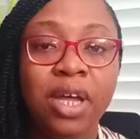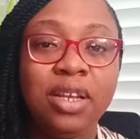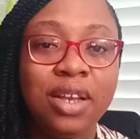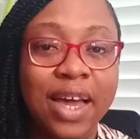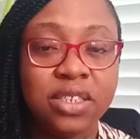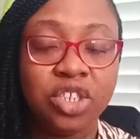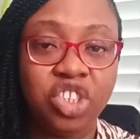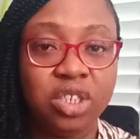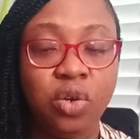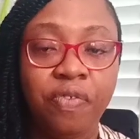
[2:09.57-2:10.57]
a lighter
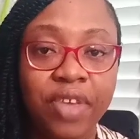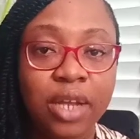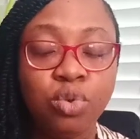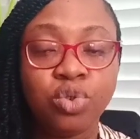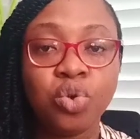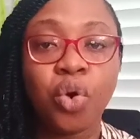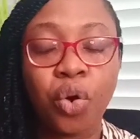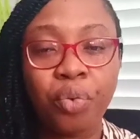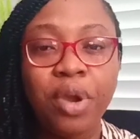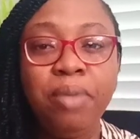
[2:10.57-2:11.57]
shade of yellow. So
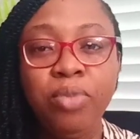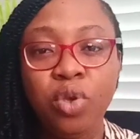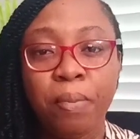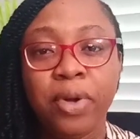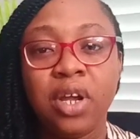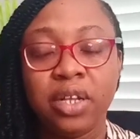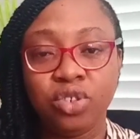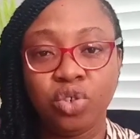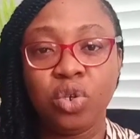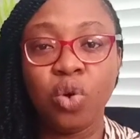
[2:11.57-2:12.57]
cream your butter and
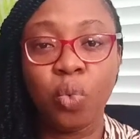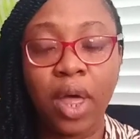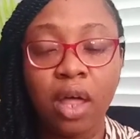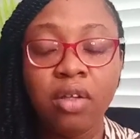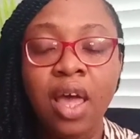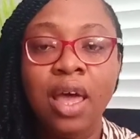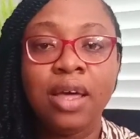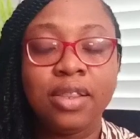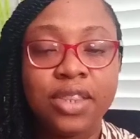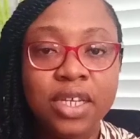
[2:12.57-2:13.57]
sugar well.
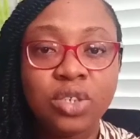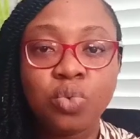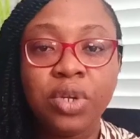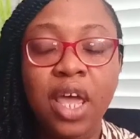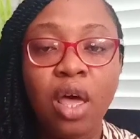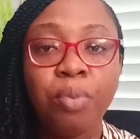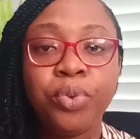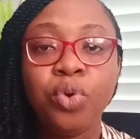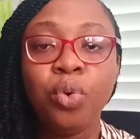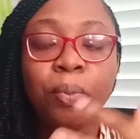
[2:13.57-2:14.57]
This would
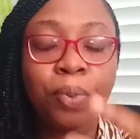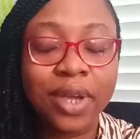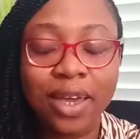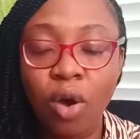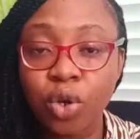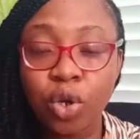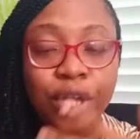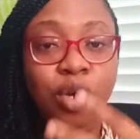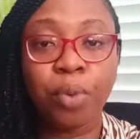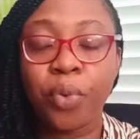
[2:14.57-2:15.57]
help you
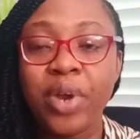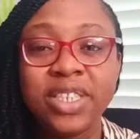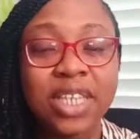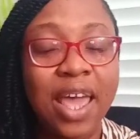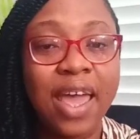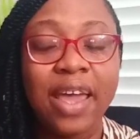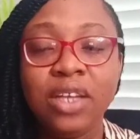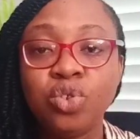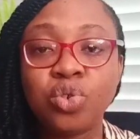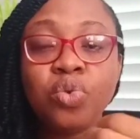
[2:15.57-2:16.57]
incorporate air
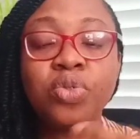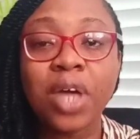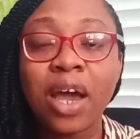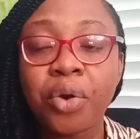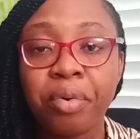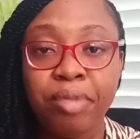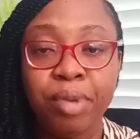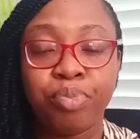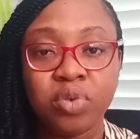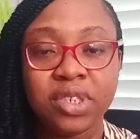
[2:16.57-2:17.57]
into that
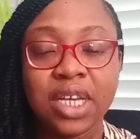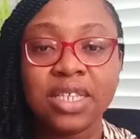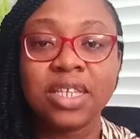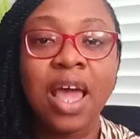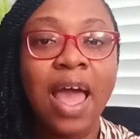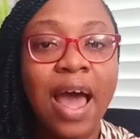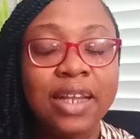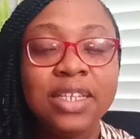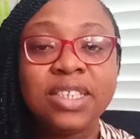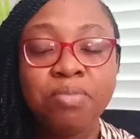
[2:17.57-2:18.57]
creaming process,
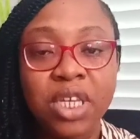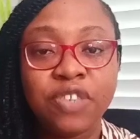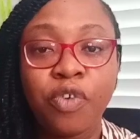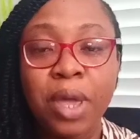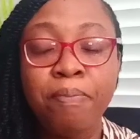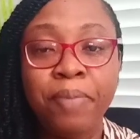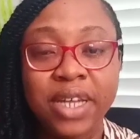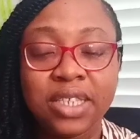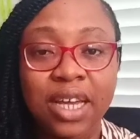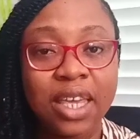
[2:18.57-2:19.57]
and this makes for a
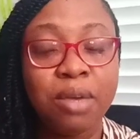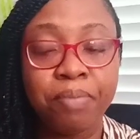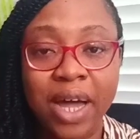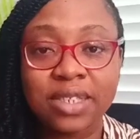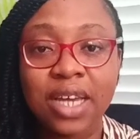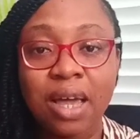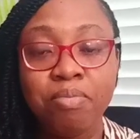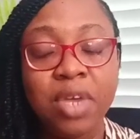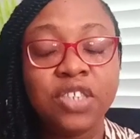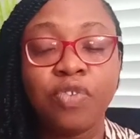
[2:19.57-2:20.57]
better cake batter
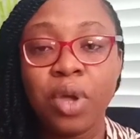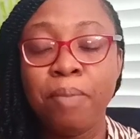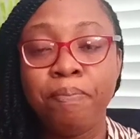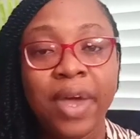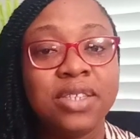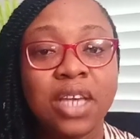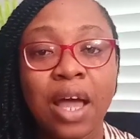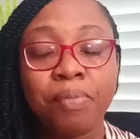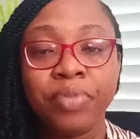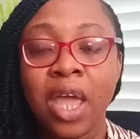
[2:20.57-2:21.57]
and makes for a better